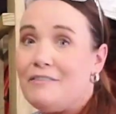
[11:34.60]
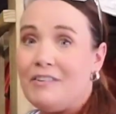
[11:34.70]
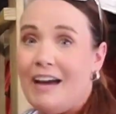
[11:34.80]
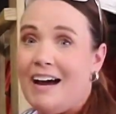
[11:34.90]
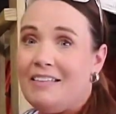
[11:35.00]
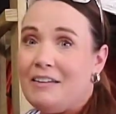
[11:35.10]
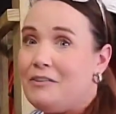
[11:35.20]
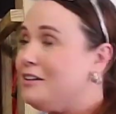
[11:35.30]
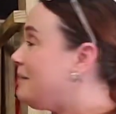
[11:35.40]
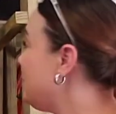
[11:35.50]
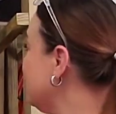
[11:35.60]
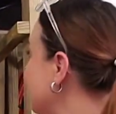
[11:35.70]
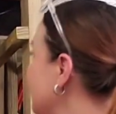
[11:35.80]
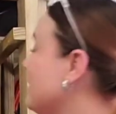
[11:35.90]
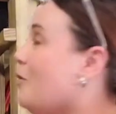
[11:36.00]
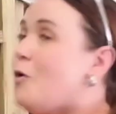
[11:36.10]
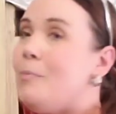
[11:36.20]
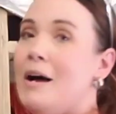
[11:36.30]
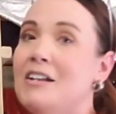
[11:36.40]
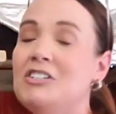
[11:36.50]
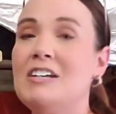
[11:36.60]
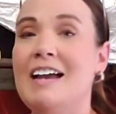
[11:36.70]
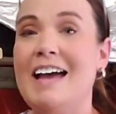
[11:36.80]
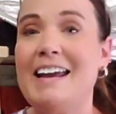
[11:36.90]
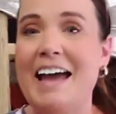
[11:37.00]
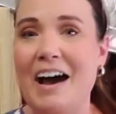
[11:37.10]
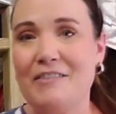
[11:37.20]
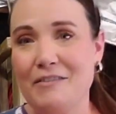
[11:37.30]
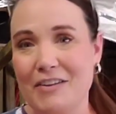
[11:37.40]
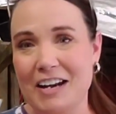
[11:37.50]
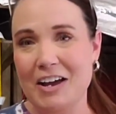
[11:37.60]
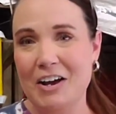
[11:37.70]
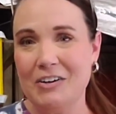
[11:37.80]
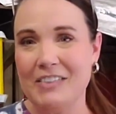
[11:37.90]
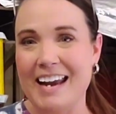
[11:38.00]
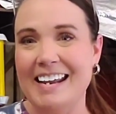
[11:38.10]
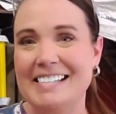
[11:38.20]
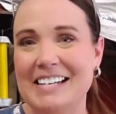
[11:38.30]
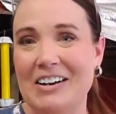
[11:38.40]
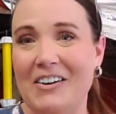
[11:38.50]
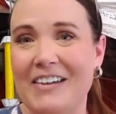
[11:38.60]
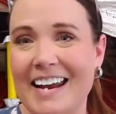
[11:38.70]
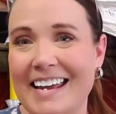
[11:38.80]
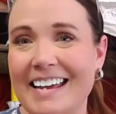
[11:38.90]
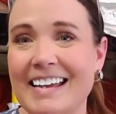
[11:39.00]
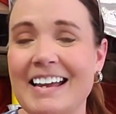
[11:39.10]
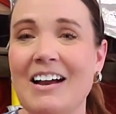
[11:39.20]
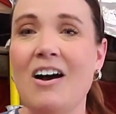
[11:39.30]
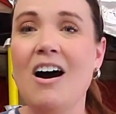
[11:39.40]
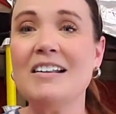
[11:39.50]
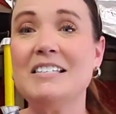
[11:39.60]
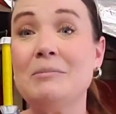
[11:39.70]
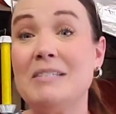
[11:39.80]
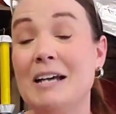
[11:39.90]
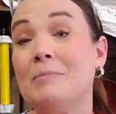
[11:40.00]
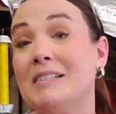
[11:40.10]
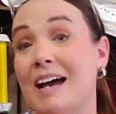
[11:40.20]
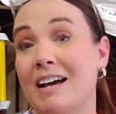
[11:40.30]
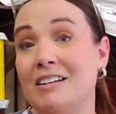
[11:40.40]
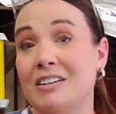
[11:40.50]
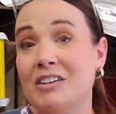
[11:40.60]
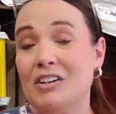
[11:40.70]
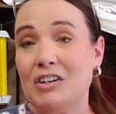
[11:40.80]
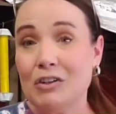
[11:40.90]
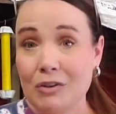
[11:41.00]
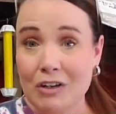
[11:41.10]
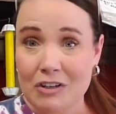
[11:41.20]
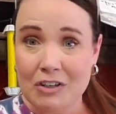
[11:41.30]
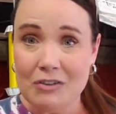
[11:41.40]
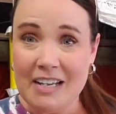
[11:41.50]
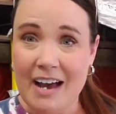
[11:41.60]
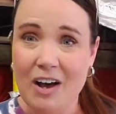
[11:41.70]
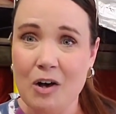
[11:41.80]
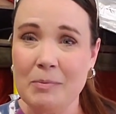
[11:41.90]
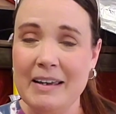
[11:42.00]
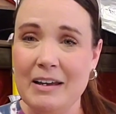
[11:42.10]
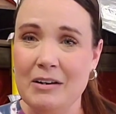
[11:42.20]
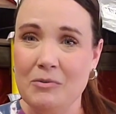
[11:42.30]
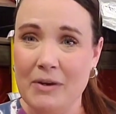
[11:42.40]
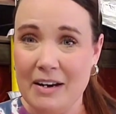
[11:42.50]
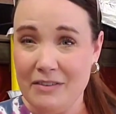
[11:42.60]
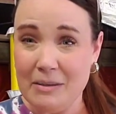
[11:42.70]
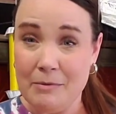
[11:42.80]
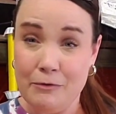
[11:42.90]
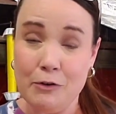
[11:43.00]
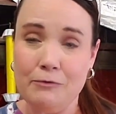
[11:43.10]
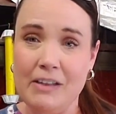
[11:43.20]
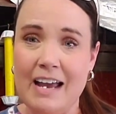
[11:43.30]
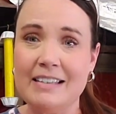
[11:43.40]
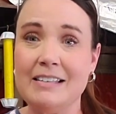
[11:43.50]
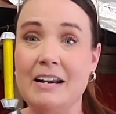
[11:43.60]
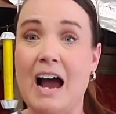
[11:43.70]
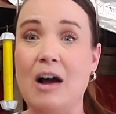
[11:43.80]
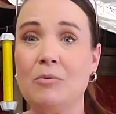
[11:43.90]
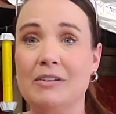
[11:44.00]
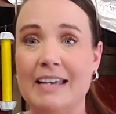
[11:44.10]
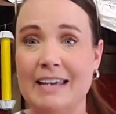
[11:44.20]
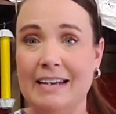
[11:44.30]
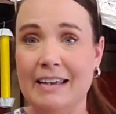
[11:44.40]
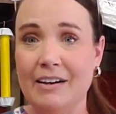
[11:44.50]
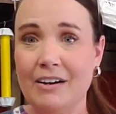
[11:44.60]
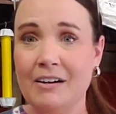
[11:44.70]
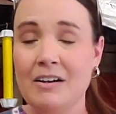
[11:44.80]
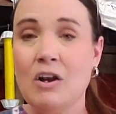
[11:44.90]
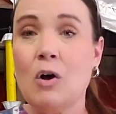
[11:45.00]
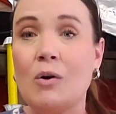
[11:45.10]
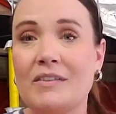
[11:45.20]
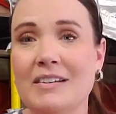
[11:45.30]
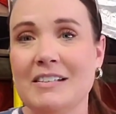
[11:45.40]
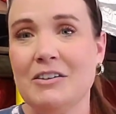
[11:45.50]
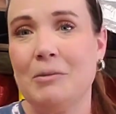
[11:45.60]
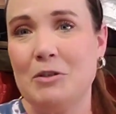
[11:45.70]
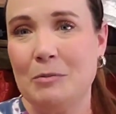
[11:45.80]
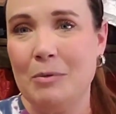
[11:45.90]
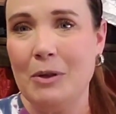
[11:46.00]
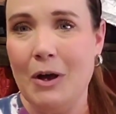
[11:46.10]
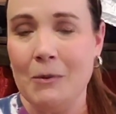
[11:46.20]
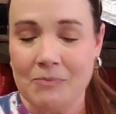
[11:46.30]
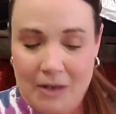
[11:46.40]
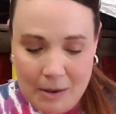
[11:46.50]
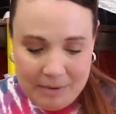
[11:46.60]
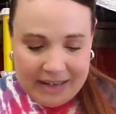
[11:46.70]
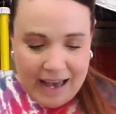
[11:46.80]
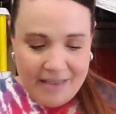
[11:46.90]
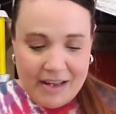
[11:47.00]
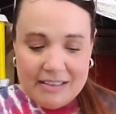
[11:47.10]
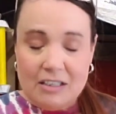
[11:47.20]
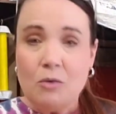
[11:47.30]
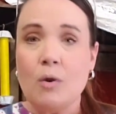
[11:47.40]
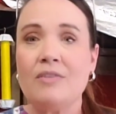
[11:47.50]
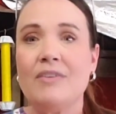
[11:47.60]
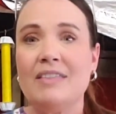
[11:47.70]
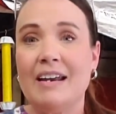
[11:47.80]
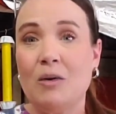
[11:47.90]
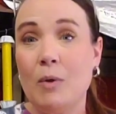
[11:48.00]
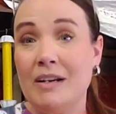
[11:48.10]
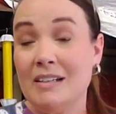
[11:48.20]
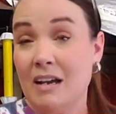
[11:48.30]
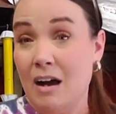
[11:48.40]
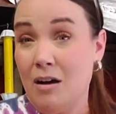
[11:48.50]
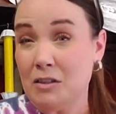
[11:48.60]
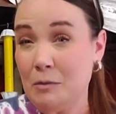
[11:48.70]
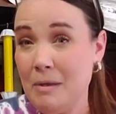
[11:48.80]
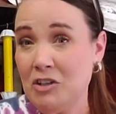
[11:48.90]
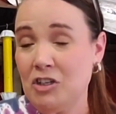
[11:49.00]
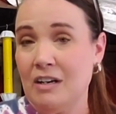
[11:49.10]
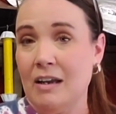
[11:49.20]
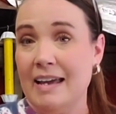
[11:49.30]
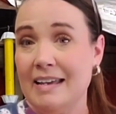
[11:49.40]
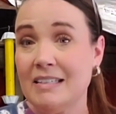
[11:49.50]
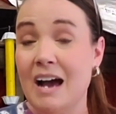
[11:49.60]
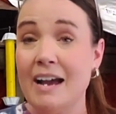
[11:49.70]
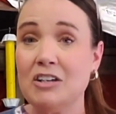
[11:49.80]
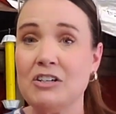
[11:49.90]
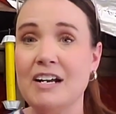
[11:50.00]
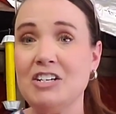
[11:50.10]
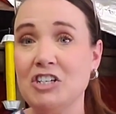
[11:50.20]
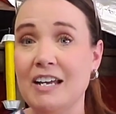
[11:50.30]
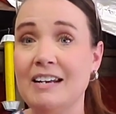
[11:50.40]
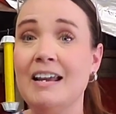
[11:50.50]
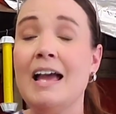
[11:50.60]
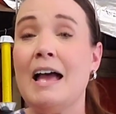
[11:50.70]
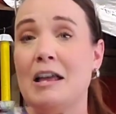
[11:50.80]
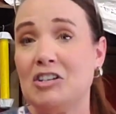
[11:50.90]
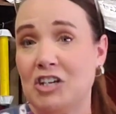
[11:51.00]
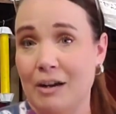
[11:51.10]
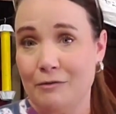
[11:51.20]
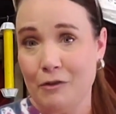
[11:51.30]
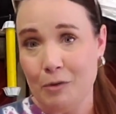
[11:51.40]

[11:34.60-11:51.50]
for that. They've already been killing a whole bunch. And I have a video that I did already on some tips that you can do to help get rid of some fruit flies, and I will link it here or in the description below. But yeah, that's the one thing that I wanted to also mention is hydration and check for the